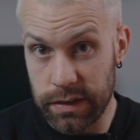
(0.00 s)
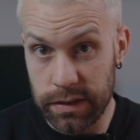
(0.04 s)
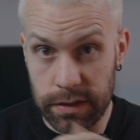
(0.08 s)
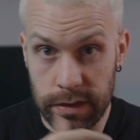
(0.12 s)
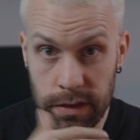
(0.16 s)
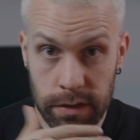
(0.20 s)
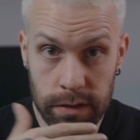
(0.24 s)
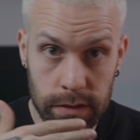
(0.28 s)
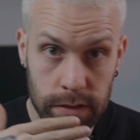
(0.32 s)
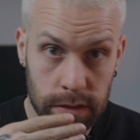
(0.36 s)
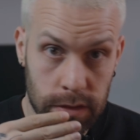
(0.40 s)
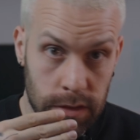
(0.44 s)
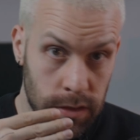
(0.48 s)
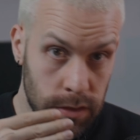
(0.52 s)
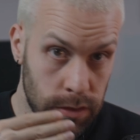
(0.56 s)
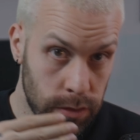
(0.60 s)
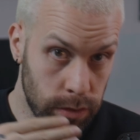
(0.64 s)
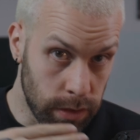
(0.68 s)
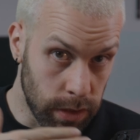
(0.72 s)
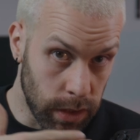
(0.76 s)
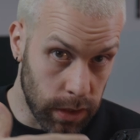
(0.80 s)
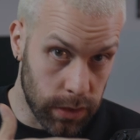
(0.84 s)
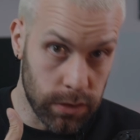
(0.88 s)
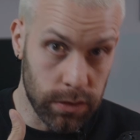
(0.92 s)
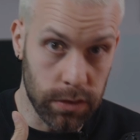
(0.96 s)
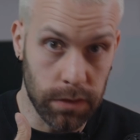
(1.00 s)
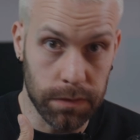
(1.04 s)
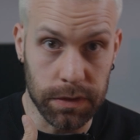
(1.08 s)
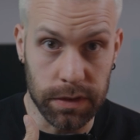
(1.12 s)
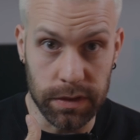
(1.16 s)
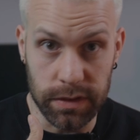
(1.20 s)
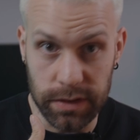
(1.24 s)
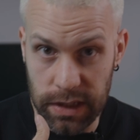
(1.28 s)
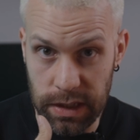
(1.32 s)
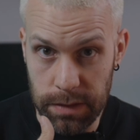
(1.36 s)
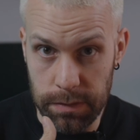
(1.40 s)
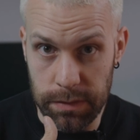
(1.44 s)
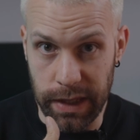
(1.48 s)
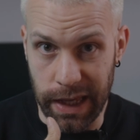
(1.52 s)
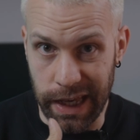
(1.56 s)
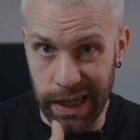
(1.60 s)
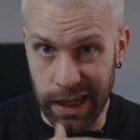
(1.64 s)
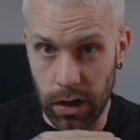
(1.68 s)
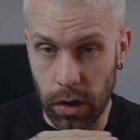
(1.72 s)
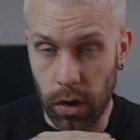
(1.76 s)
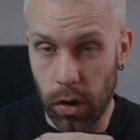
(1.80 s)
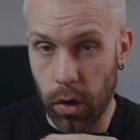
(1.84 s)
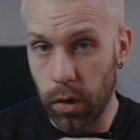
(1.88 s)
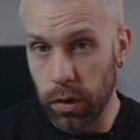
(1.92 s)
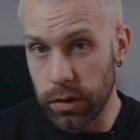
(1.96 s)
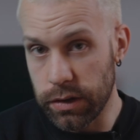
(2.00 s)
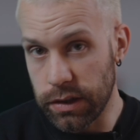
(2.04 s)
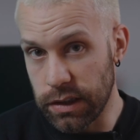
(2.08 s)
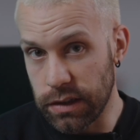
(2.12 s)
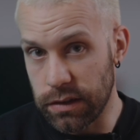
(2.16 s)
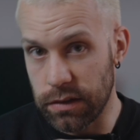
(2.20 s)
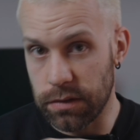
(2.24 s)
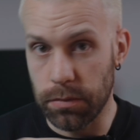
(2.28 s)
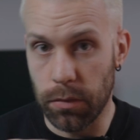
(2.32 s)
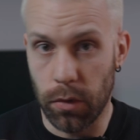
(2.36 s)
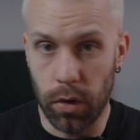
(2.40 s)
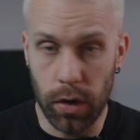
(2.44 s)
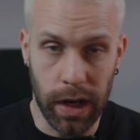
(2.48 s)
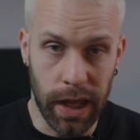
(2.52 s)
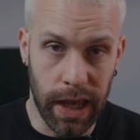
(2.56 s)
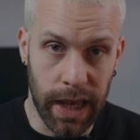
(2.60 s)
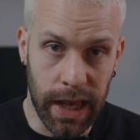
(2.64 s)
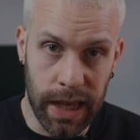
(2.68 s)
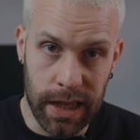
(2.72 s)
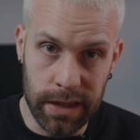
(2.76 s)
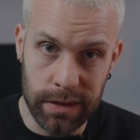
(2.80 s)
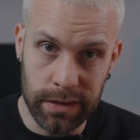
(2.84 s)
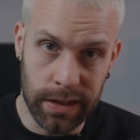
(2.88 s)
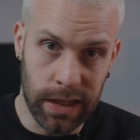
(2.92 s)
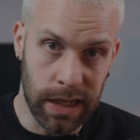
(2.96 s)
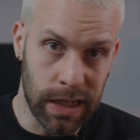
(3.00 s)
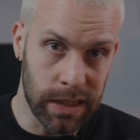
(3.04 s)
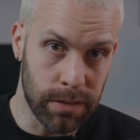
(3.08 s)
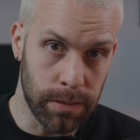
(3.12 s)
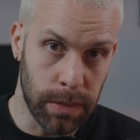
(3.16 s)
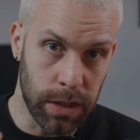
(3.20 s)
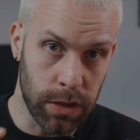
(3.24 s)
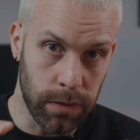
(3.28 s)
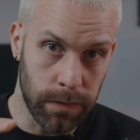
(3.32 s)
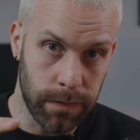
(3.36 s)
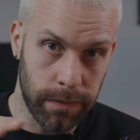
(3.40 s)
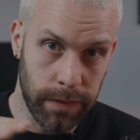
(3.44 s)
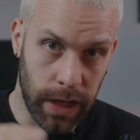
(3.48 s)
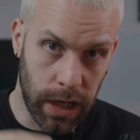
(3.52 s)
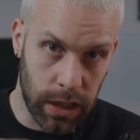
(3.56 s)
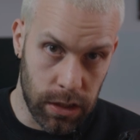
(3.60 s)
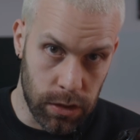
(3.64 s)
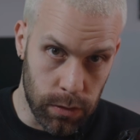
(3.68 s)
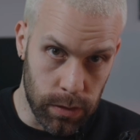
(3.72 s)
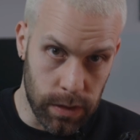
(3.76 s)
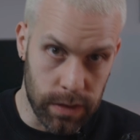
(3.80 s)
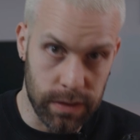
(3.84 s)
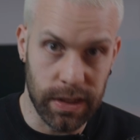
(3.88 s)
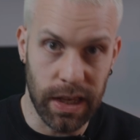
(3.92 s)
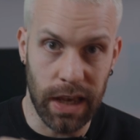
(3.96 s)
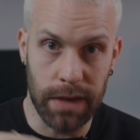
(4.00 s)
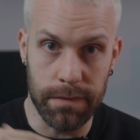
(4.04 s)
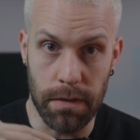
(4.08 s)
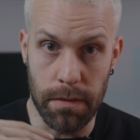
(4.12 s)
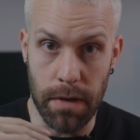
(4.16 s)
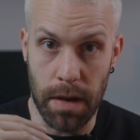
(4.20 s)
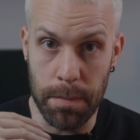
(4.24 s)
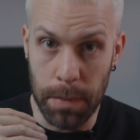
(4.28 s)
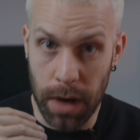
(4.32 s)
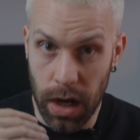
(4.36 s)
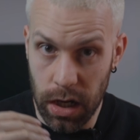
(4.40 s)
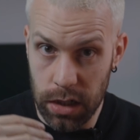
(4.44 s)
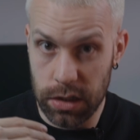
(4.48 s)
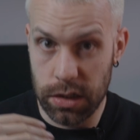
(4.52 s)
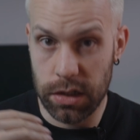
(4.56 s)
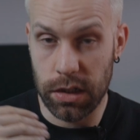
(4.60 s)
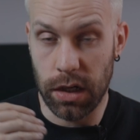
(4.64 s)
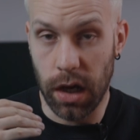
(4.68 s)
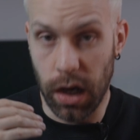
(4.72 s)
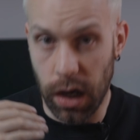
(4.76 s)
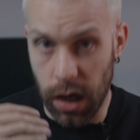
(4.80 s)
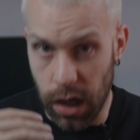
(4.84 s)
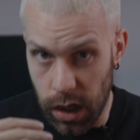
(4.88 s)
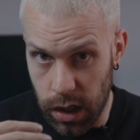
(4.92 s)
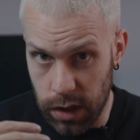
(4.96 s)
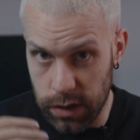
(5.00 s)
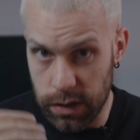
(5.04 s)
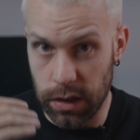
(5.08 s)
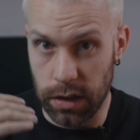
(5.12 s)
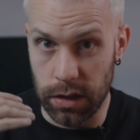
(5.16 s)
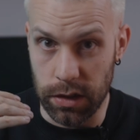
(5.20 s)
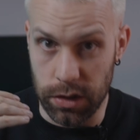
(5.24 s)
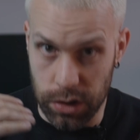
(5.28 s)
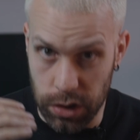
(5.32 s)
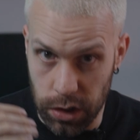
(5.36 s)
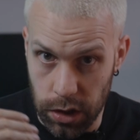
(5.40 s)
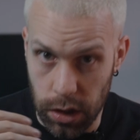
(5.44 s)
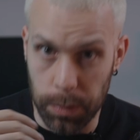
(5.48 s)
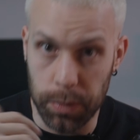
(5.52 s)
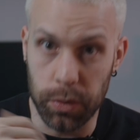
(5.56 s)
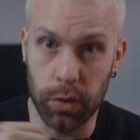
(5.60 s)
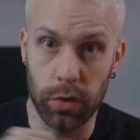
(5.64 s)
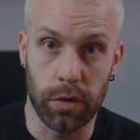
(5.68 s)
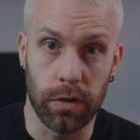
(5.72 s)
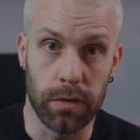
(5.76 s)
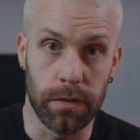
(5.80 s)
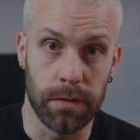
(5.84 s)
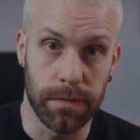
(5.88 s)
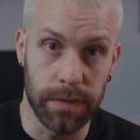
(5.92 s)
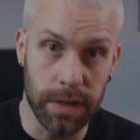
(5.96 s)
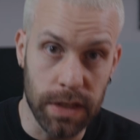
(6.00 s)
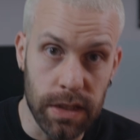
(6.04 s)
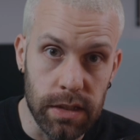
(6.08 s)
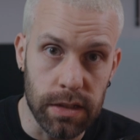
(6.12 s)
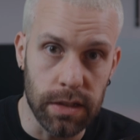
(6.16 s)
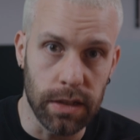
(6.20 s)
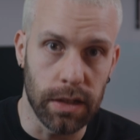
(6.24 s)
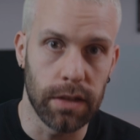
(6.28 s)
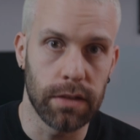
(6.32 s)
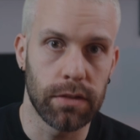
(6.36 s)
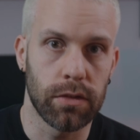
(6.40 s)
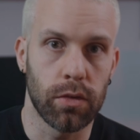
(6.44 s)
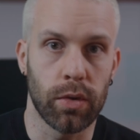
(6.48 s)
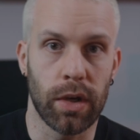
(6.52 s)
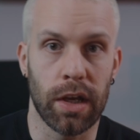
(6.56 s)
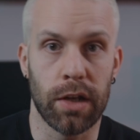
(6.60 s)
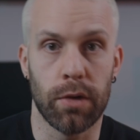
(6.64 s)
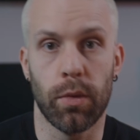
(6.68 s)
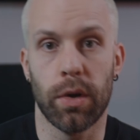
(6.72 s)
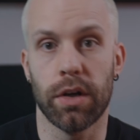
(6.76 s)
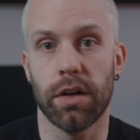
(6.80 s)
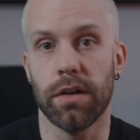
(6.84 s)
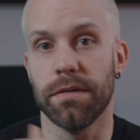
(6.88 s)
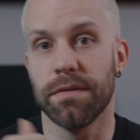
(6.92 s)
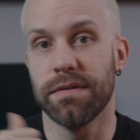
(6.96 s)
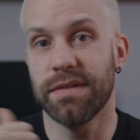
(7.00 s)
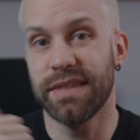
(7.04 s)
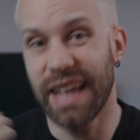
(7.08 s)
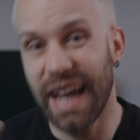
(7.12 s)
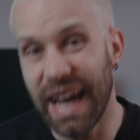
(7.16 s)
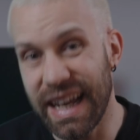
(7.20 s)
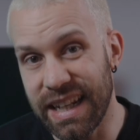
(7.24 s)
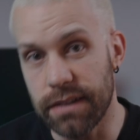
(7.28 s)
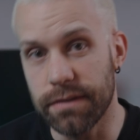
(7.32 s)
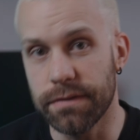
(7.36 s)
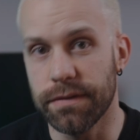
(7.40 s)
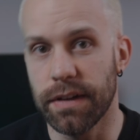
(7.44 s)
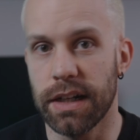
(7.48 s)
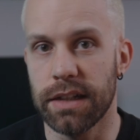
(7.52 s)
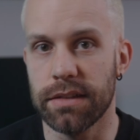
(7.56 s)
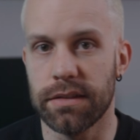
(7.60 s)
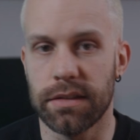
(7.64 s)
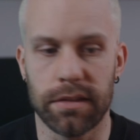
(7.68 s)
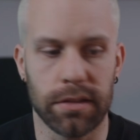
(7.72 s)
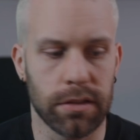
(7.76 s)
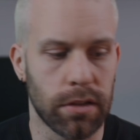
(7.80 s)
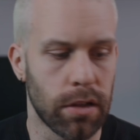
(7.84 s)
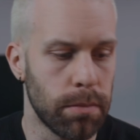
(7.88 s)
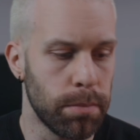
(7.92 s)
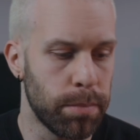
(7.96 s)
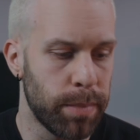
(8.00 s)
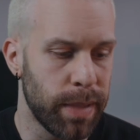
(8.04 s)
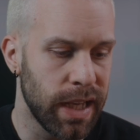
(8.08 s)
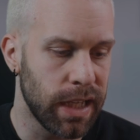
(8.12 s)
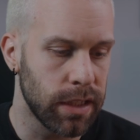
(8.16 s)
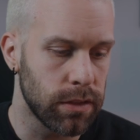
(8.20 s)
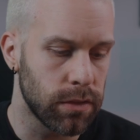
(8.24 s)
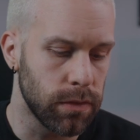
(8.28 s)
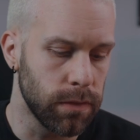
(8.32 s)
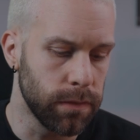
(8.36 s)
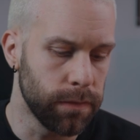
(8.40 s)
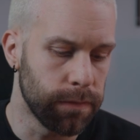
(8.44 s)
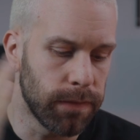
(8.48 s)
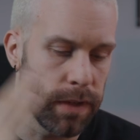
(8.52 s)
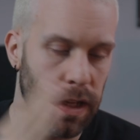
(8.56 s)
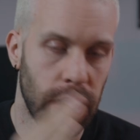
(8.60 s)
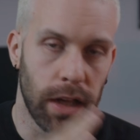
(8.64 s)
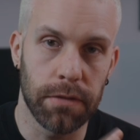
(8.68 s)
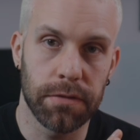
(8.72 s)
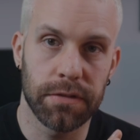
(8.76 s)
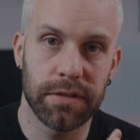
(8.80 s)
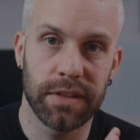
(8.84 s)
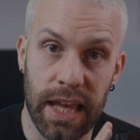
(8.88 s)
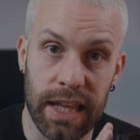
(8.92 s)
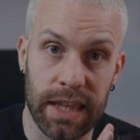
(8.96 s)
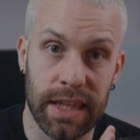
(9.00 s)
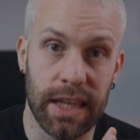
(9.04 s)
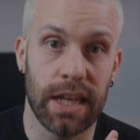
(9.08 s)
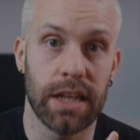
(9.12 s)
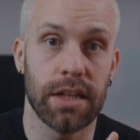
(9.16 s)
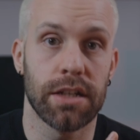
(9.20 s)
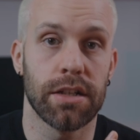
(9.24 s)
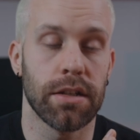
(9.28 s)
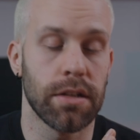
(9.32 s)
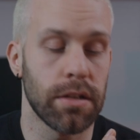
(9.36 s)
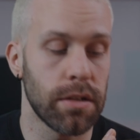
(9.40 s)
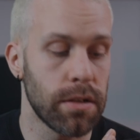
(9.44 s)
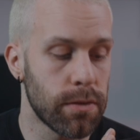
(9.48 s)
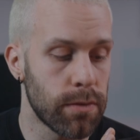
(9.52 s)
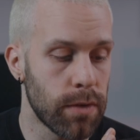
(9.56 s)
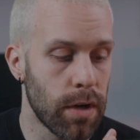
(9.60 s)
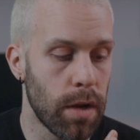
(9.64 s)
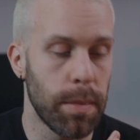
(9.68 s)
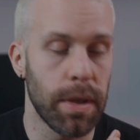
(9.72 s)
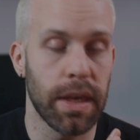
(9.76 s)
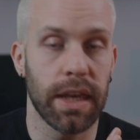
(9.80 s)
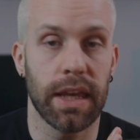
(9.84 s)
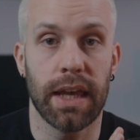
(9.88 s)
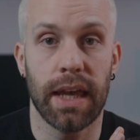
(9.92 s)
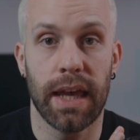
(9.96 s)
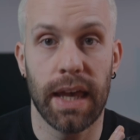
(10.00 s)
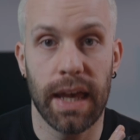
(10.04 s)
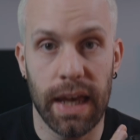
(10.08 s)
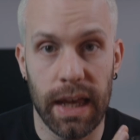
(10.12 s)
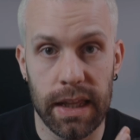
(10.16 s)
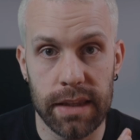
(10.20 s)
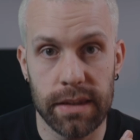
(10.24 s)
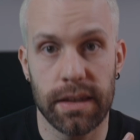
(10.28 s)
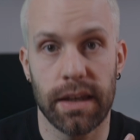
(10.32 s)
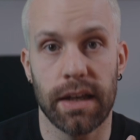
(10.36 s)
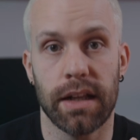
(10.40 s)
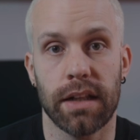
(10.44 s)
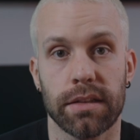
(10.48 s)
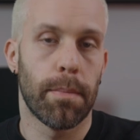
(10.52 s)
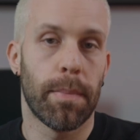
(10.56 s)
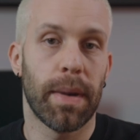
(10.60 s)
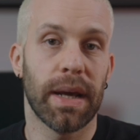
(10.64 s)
since the introduction of the Steam Deck, all these smaller handheld manufacturers have a much harder job to convince us to get one of their devices compared to Valve's attention-grabbing handheld.